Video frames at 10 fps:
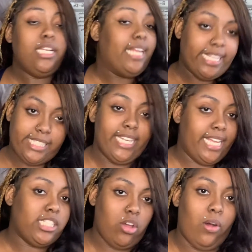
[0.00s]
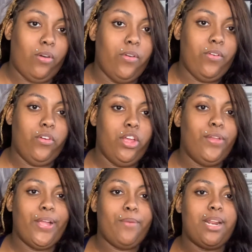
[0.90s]
That's it, that's all. You
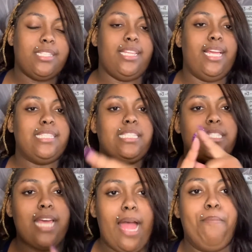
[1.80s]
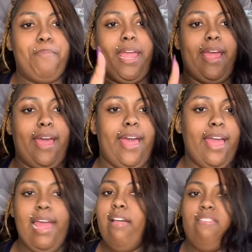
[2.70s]
hear what I said? Typing.
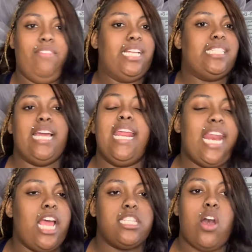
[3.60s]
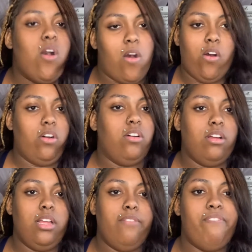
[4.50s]
That's it, that's all.
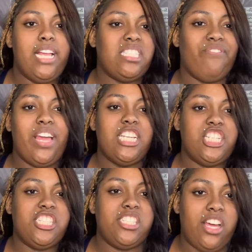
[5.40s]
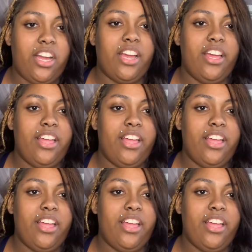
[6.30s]
Face to face, she sucked.